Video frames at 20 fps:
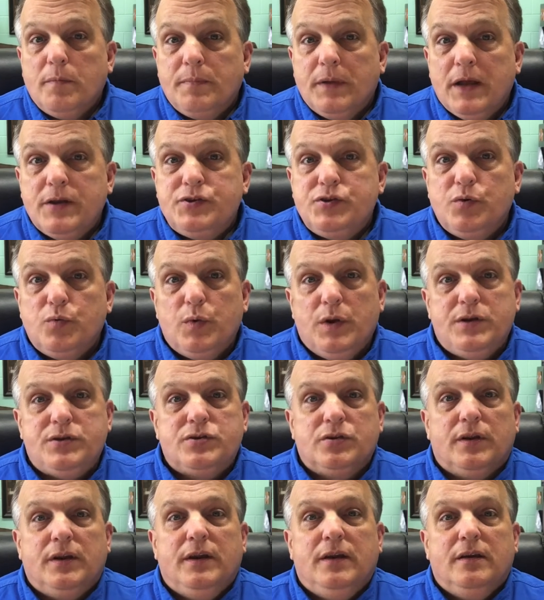bless you
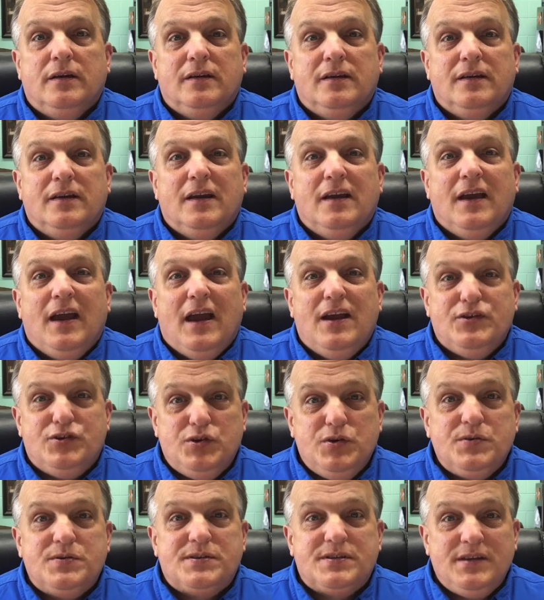richly as
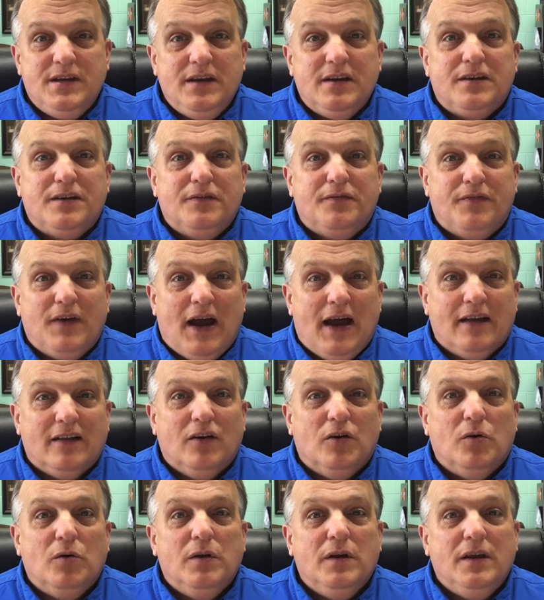you seek to
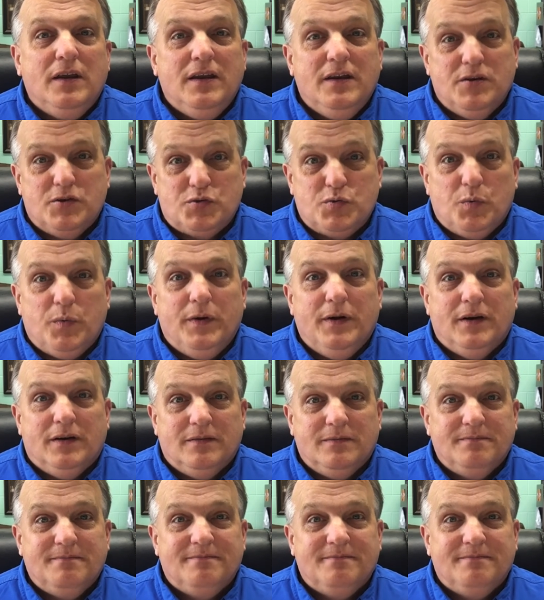follow His will.